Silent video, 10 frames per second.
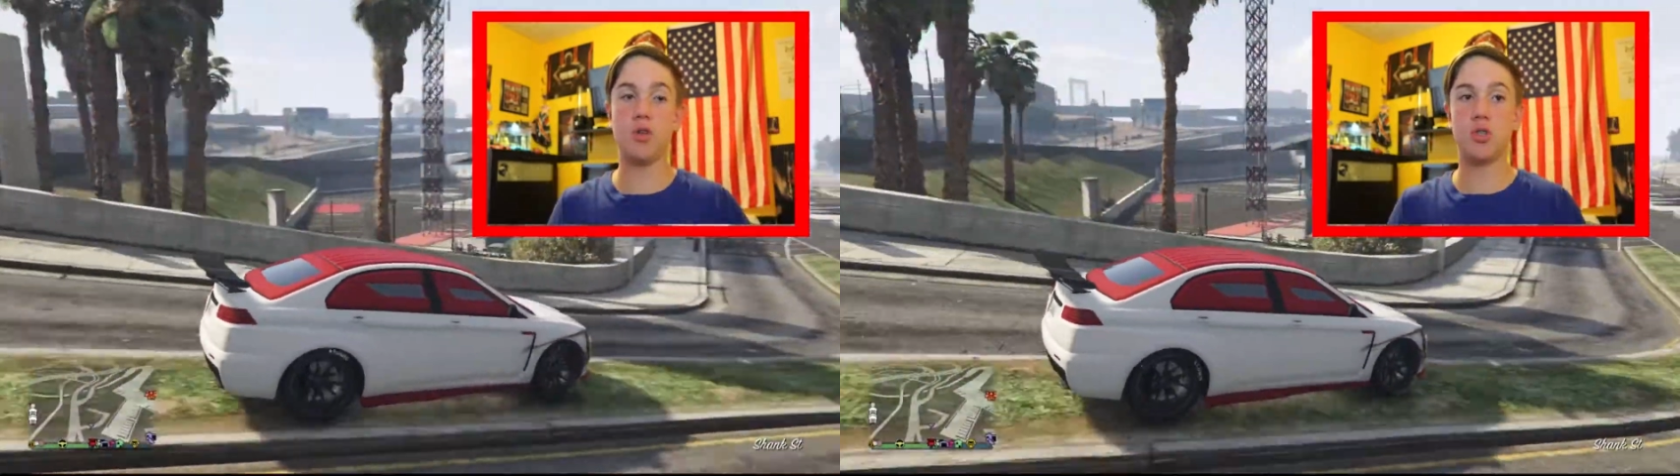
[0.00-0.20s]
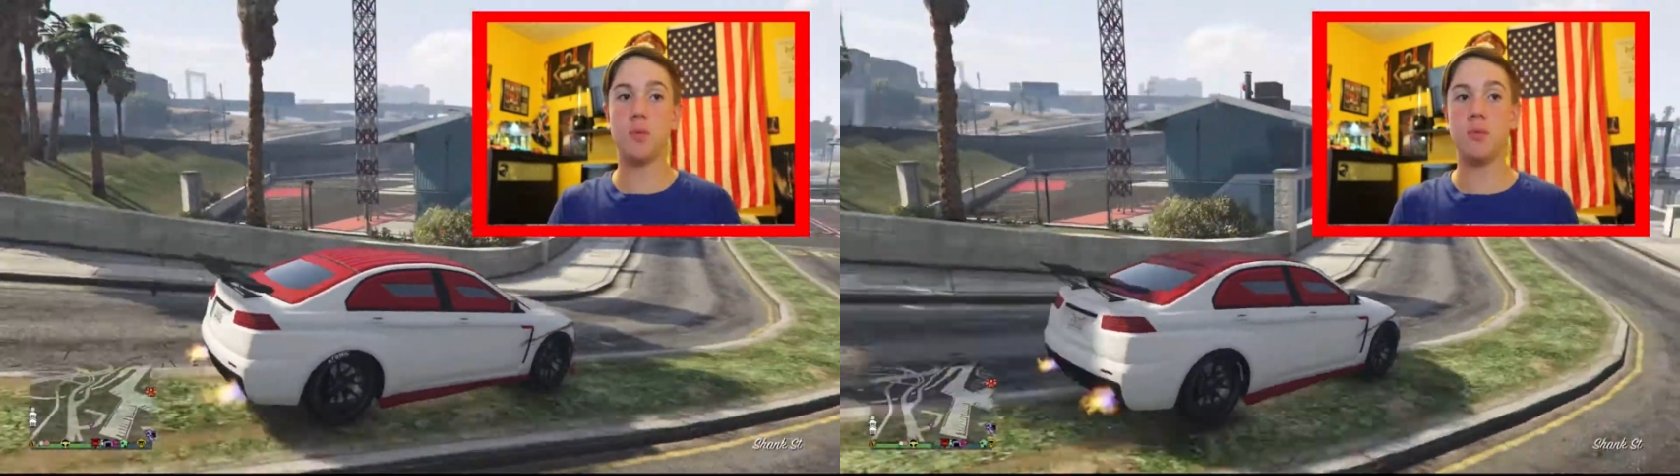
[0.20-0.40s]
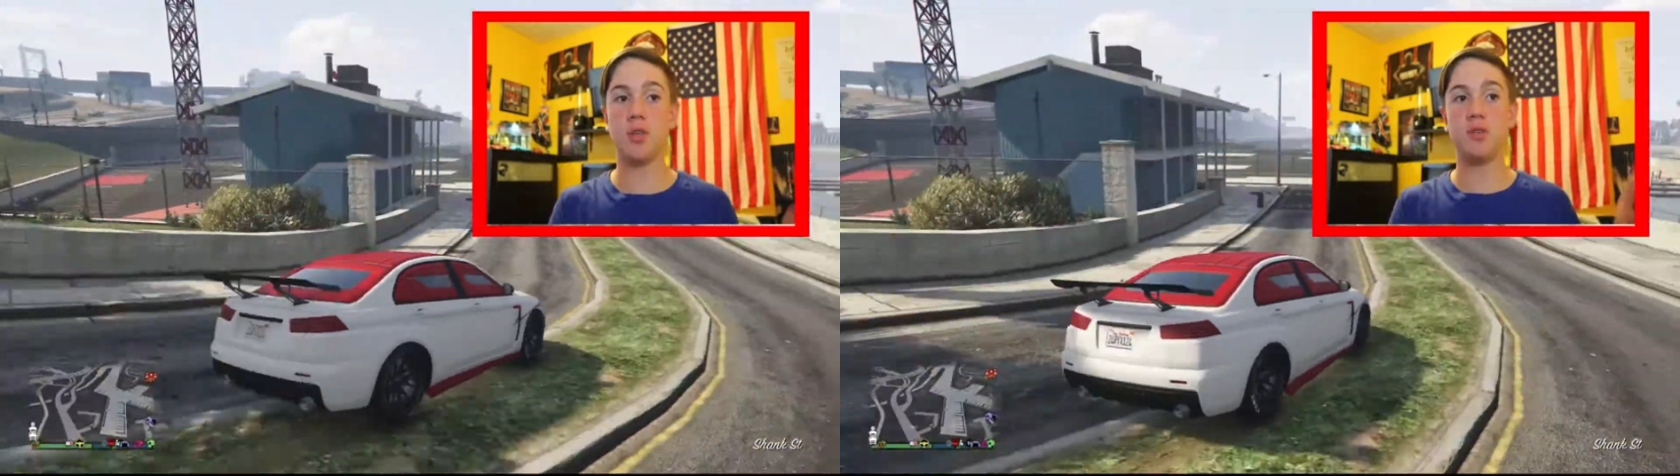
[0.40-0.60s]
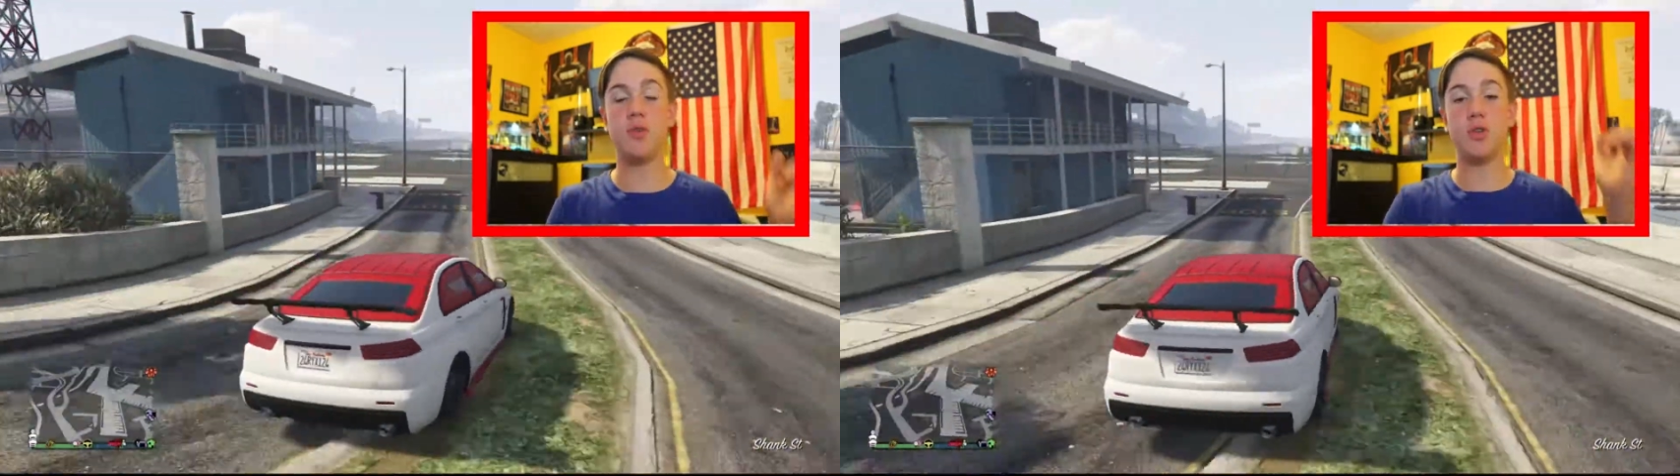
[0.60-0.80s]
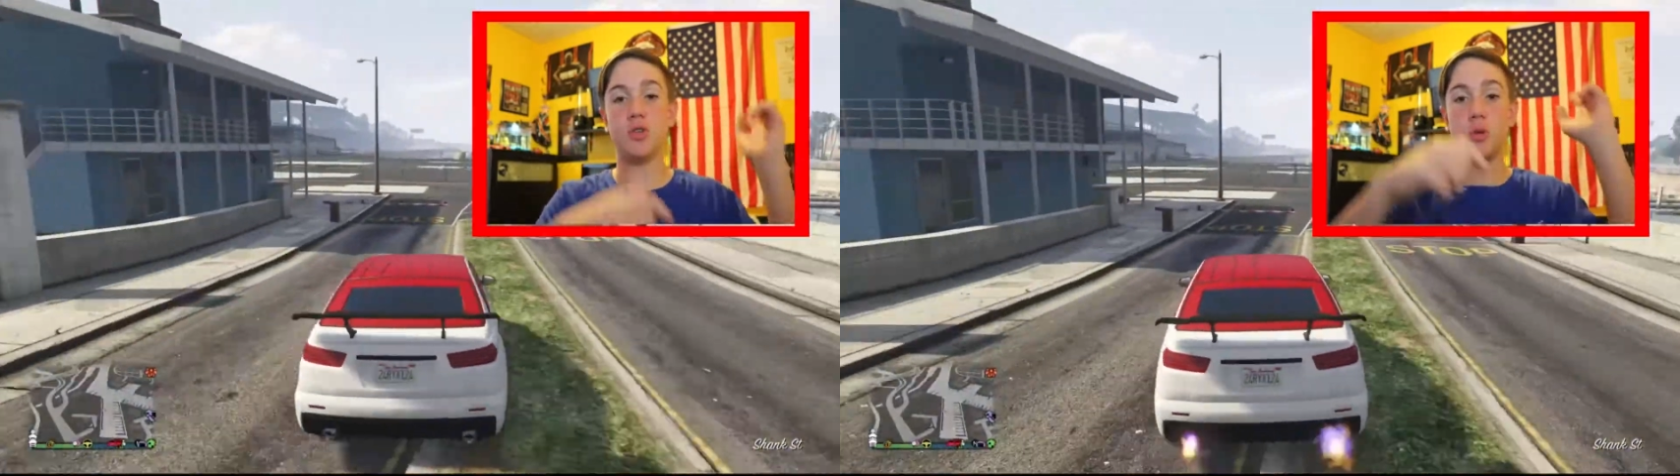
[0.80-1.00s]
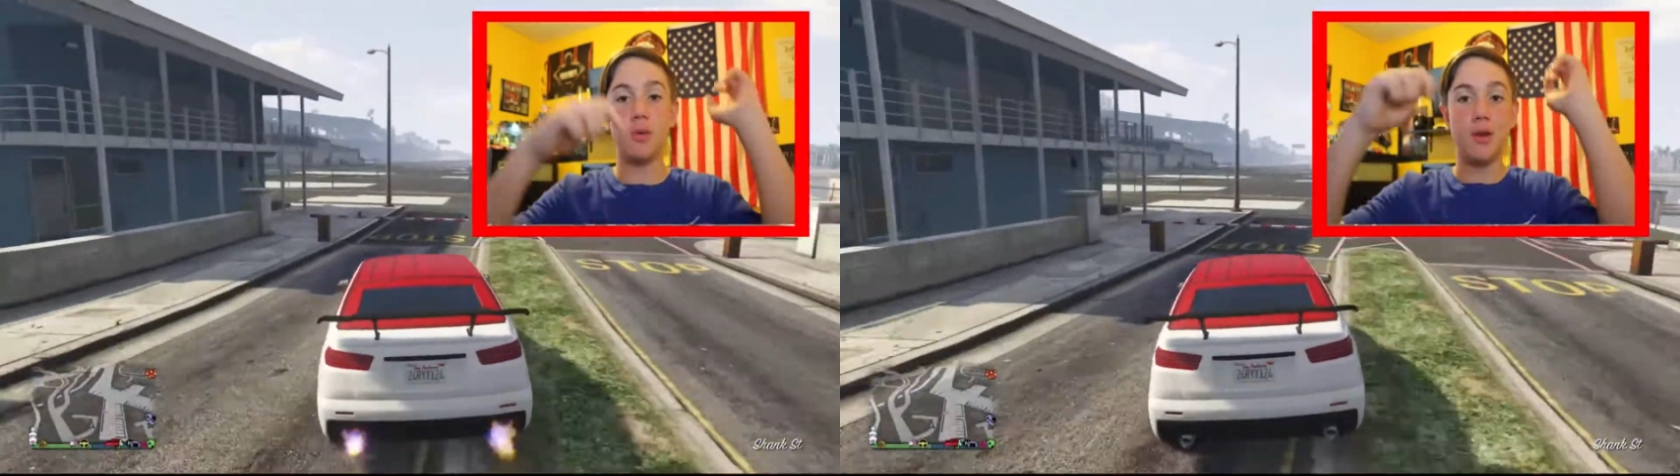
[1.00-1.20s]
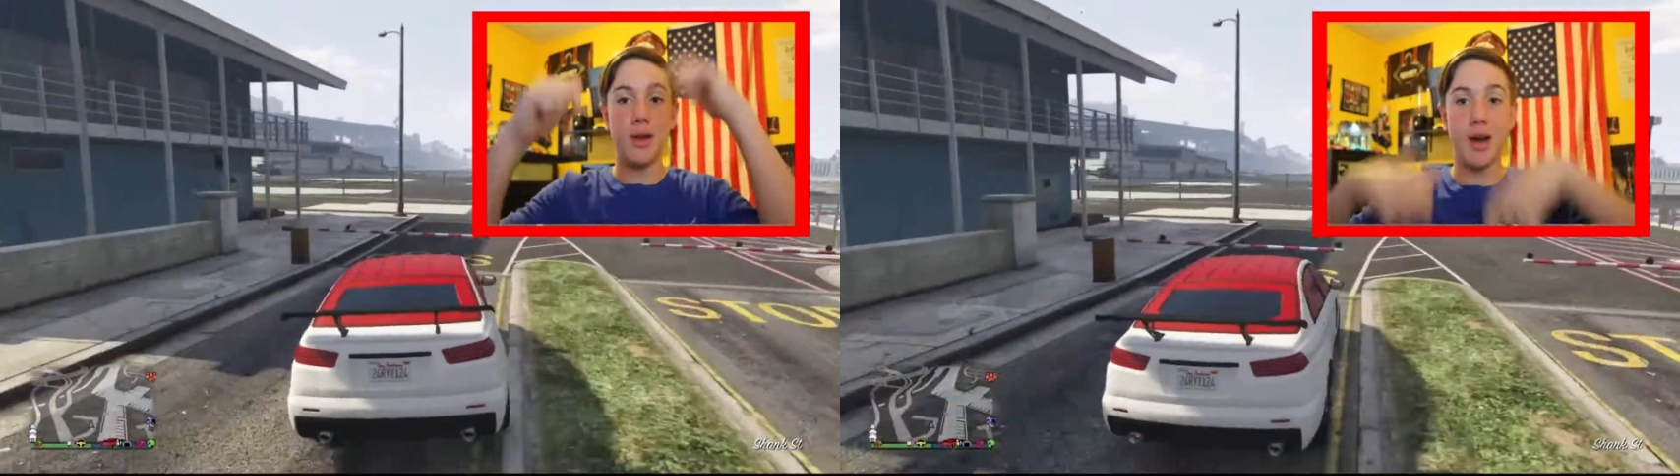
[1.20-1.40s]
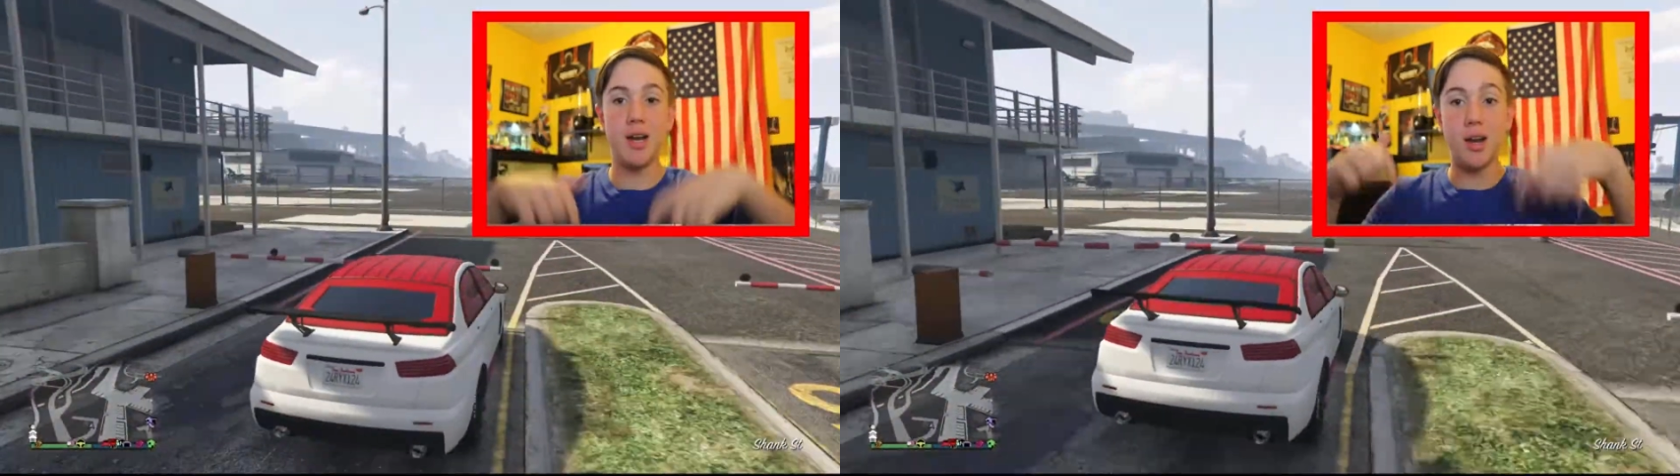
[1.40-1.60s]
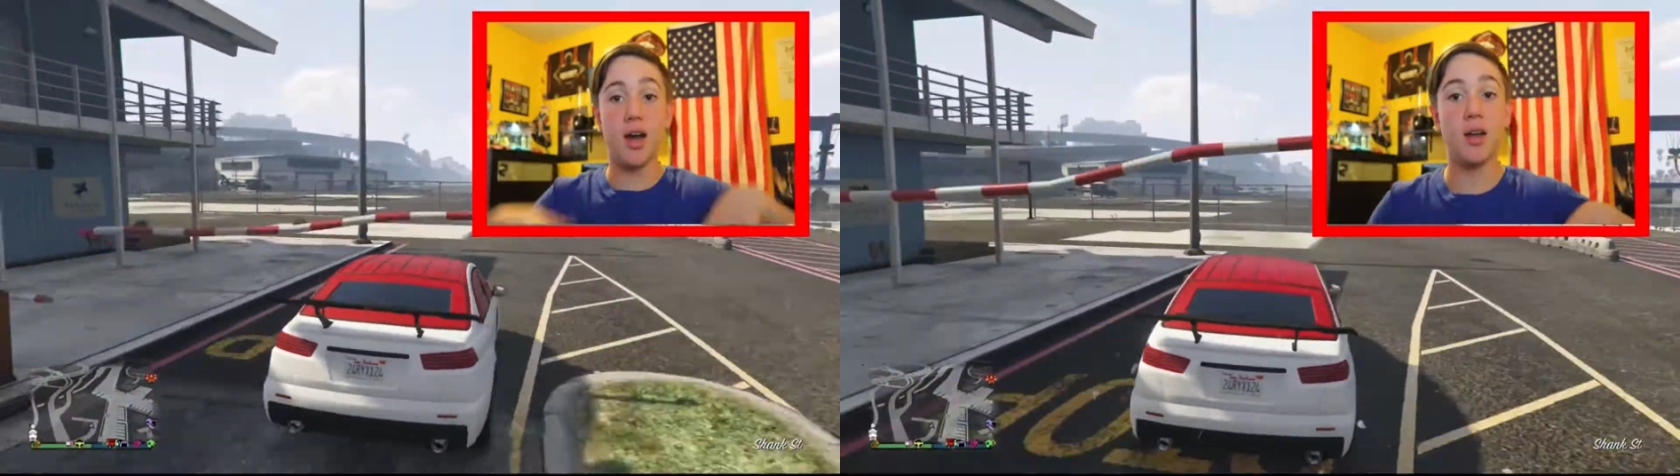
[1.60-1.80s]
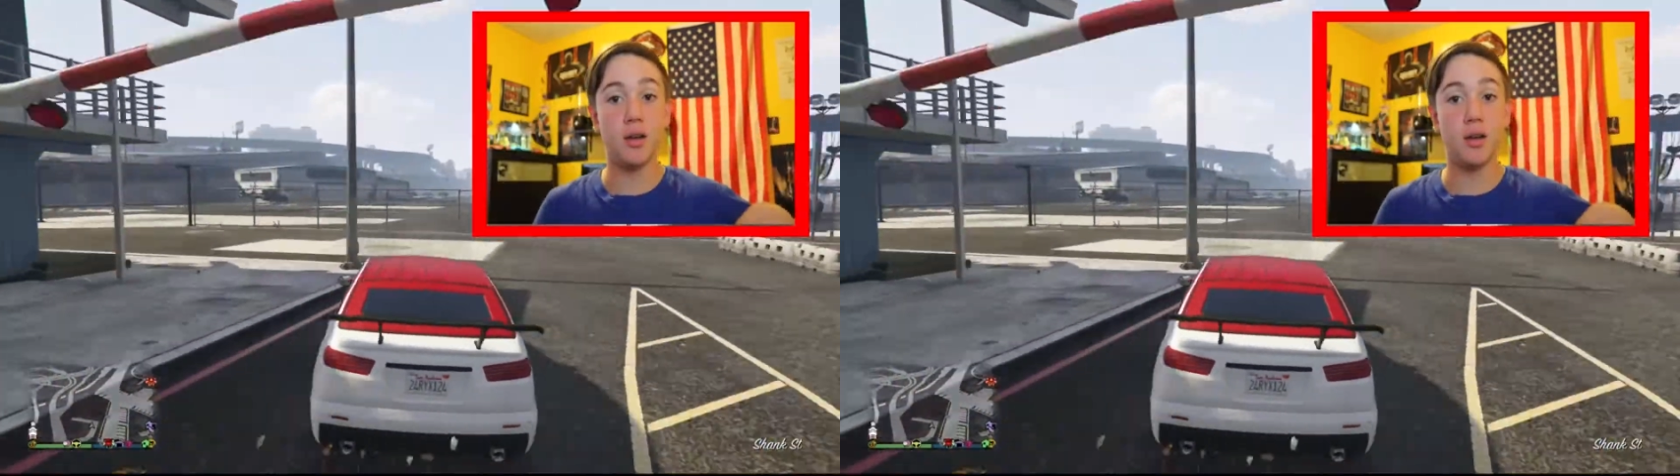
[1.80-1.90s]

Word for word: it's gonna be this video is gonna be 99,